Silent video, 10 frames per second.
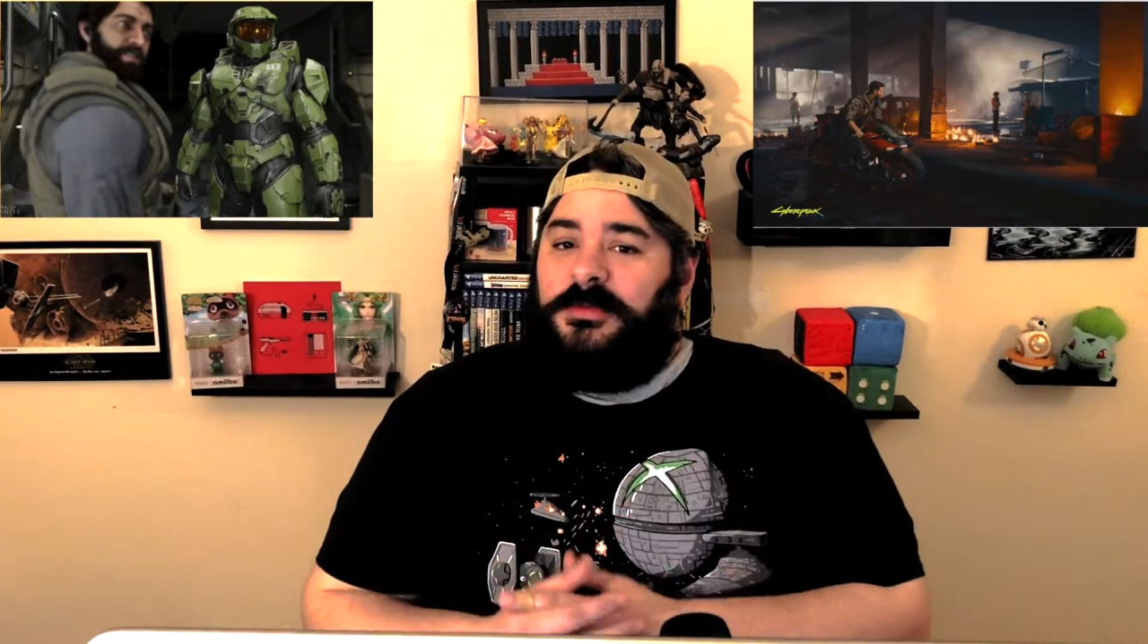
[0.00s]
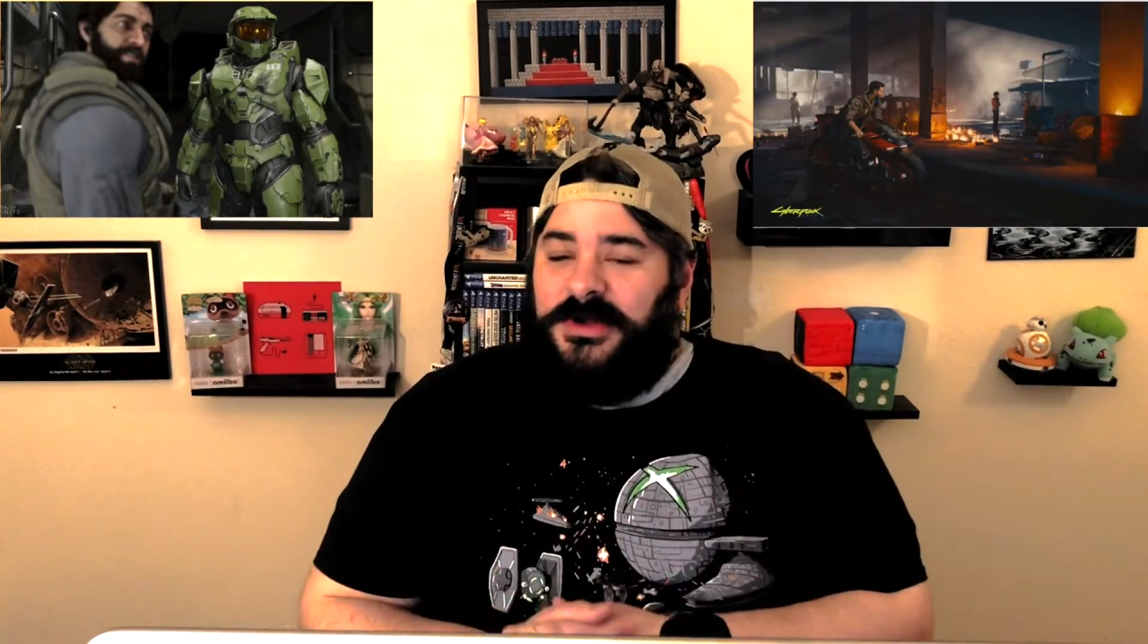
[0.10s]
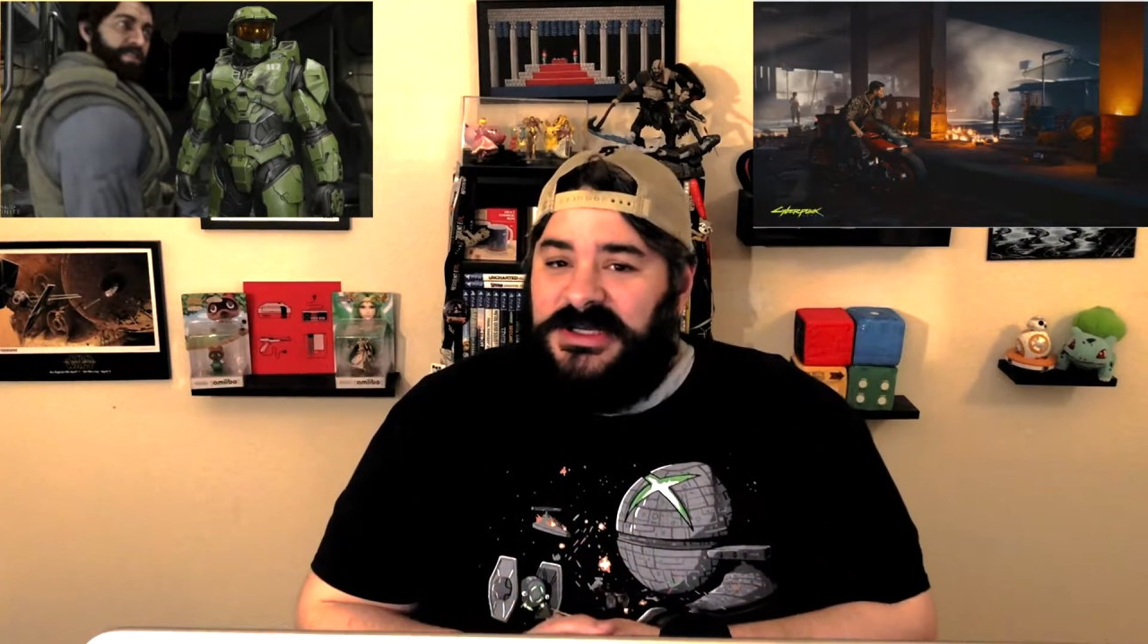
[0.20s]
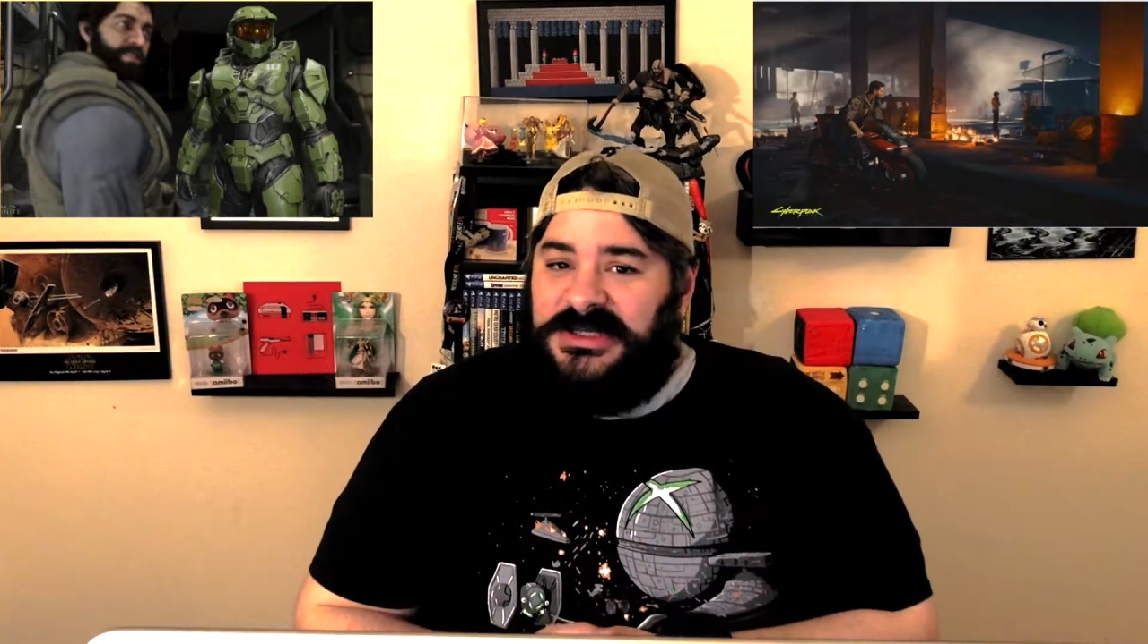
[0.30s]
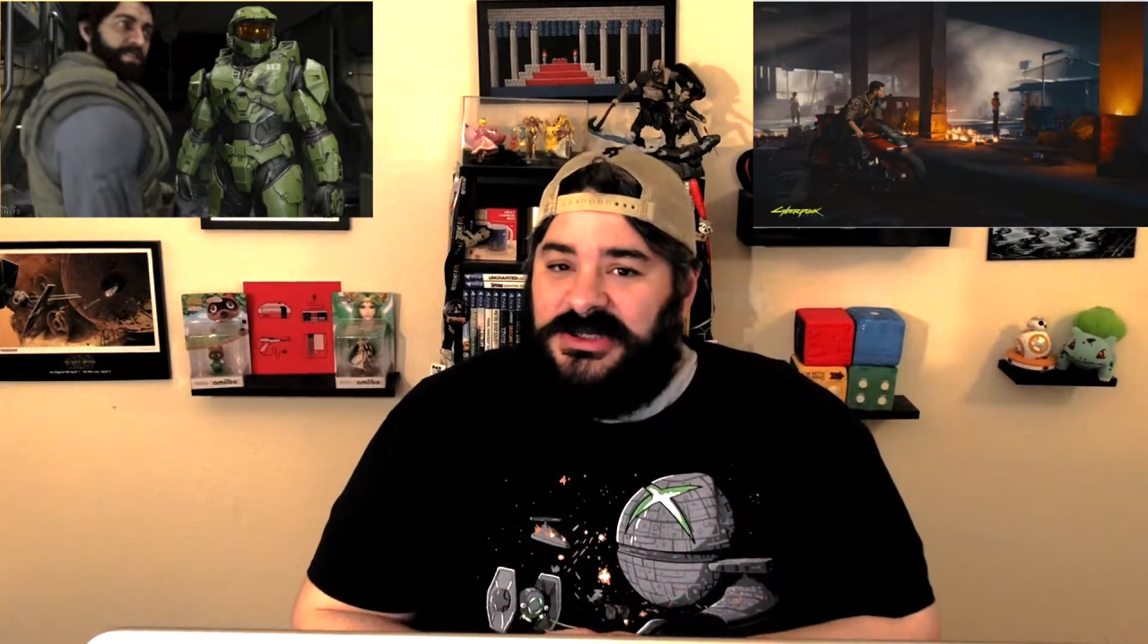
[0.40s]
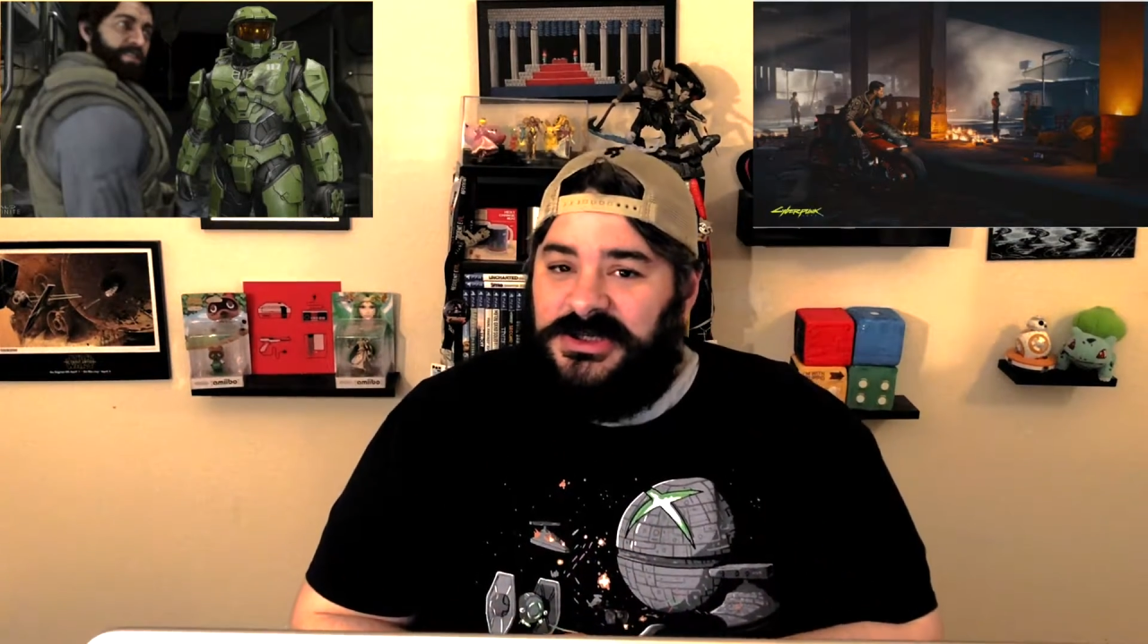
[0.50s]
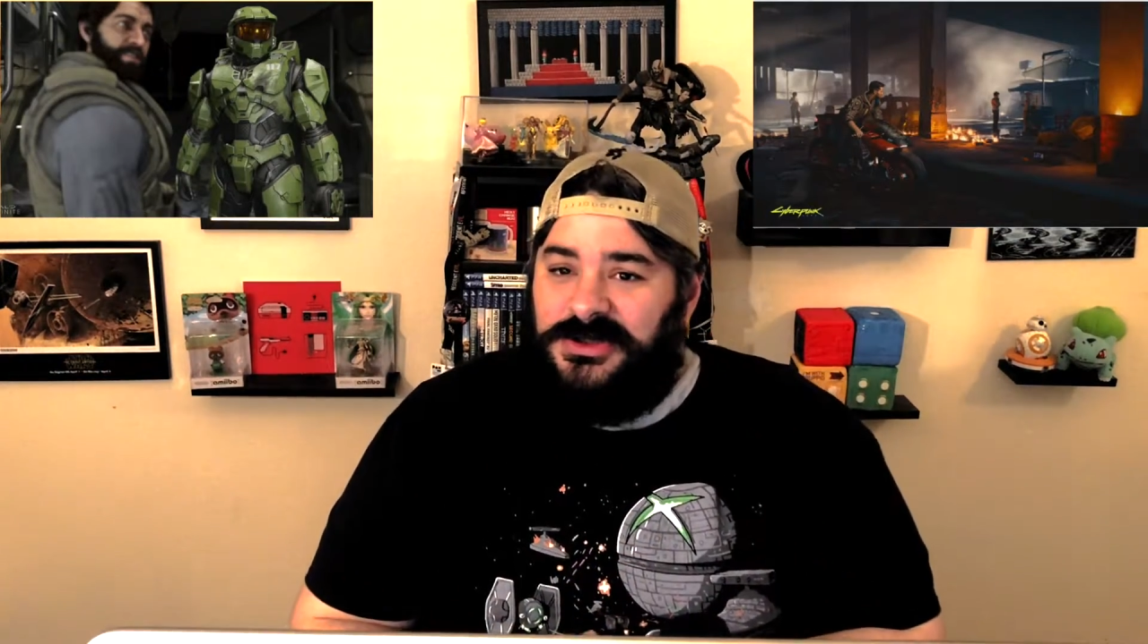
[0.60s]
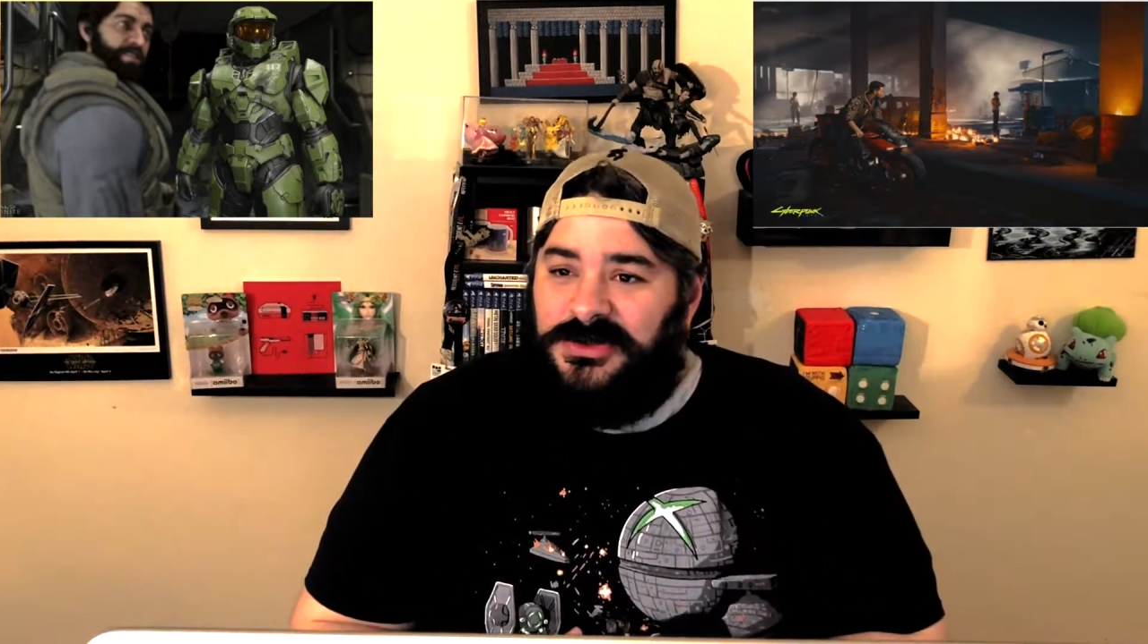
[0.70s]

Will PlayStation